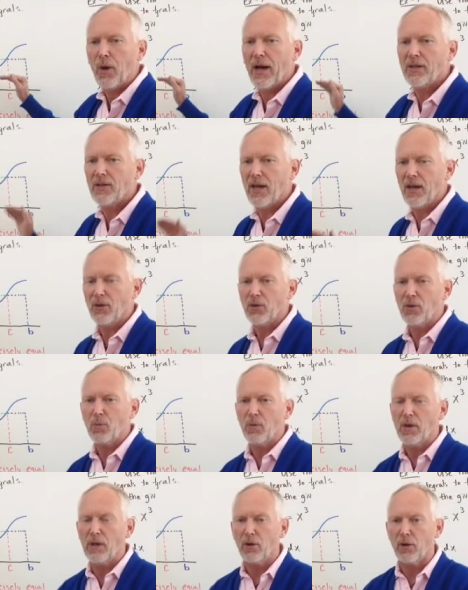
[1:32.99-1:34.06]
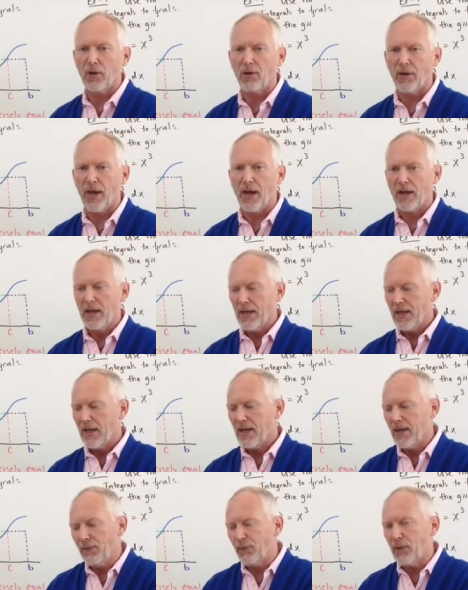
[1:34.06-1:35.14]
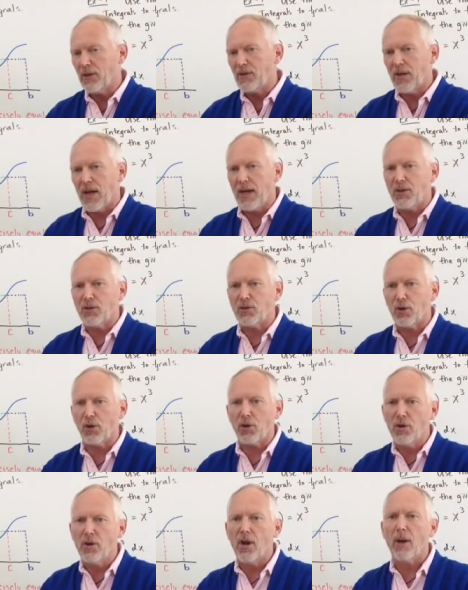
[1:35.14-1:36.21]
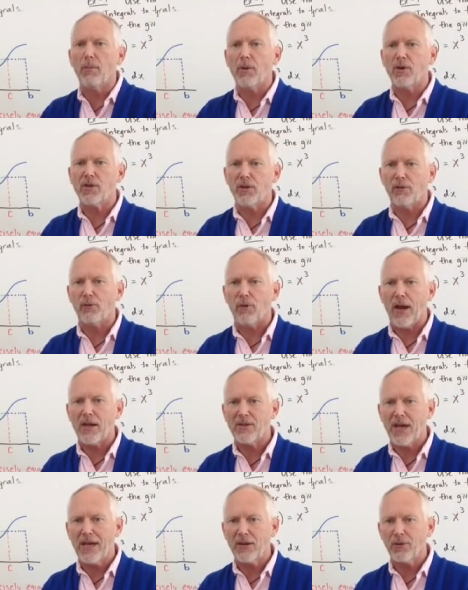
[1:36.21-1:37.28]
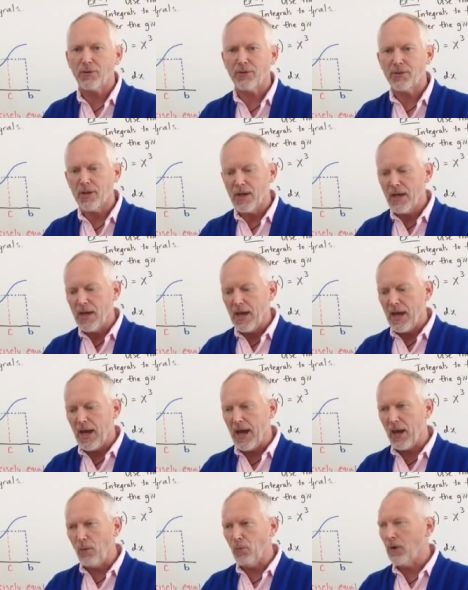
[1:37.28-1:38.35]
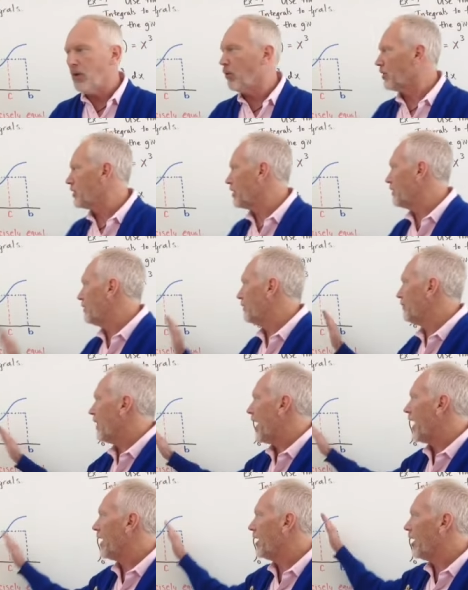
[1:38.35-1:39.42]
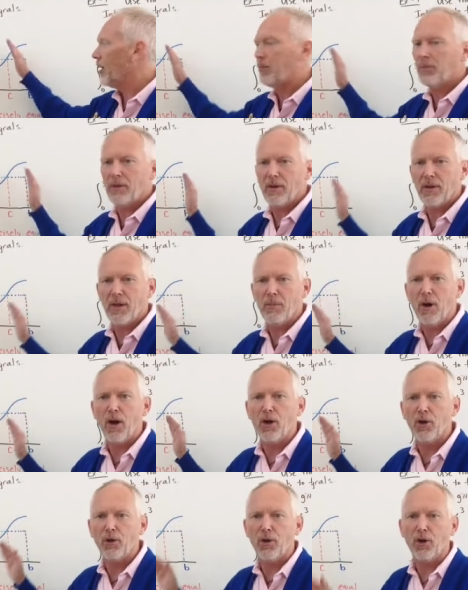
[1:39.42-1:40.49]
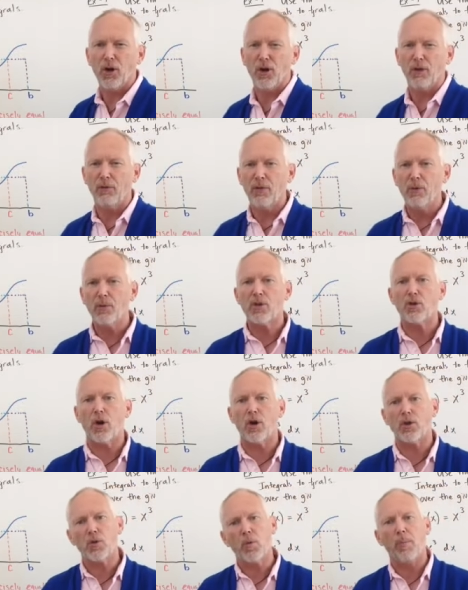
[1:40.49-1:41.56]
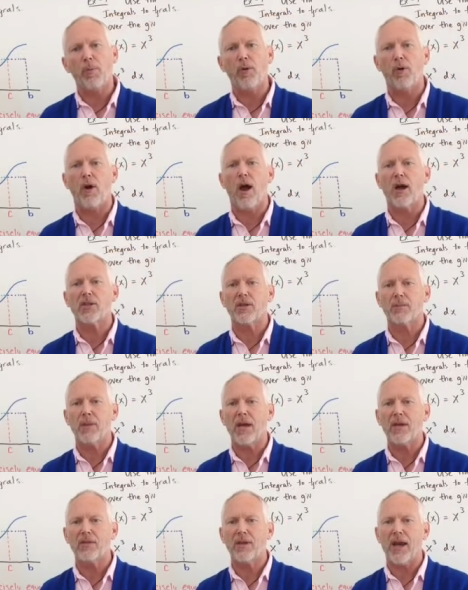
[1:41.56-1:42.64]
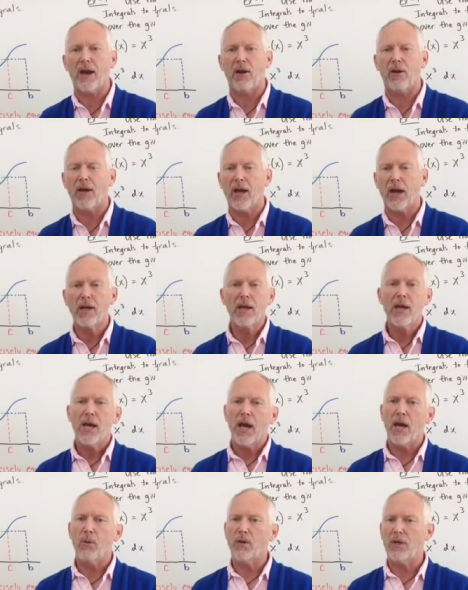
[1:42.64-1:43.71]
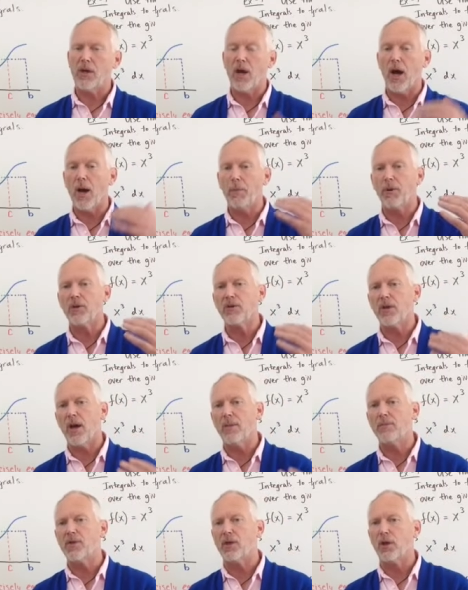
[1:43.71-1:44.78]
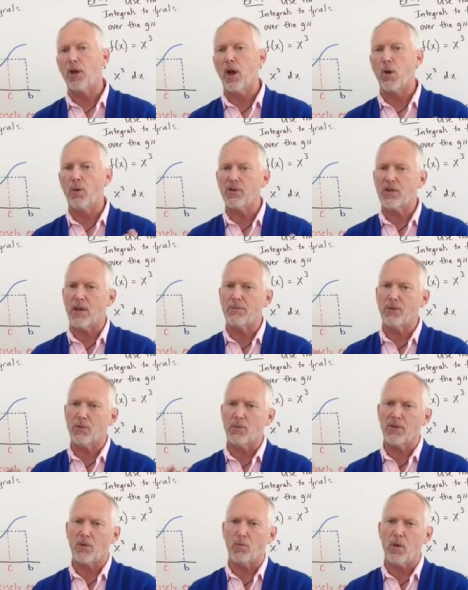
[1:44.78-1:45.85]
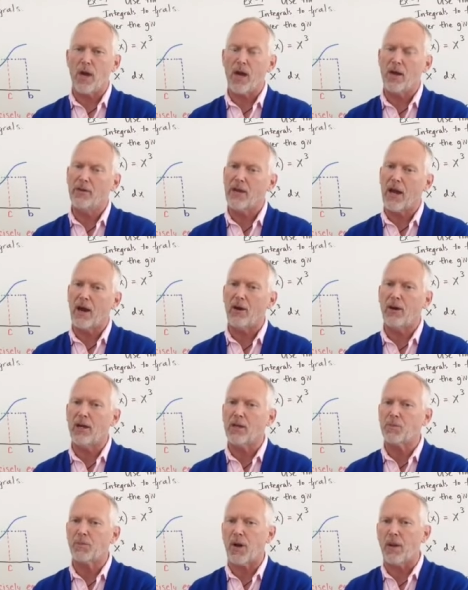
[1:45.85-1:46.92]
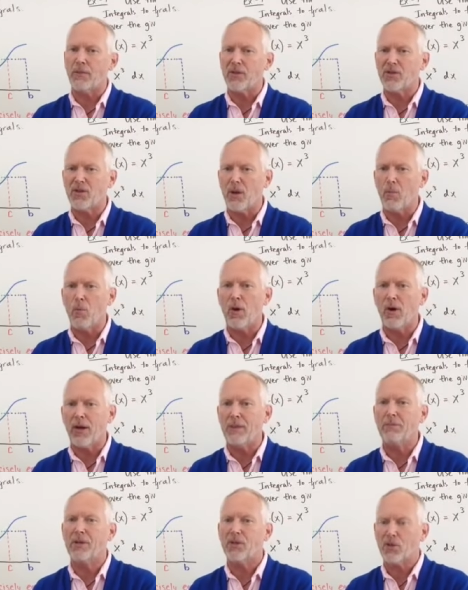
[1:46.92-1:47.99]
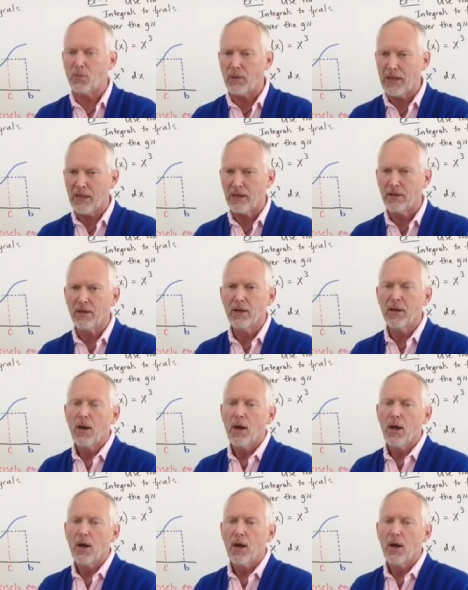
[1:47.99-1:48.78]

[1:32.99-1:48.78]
rectangles, and we learn that if we take certain numbers of rectangles and we were to divide up them under a curve, we would start to approximate the area. And we did upper sums and lower sums, and we said, well, the area is probably somewhere in between.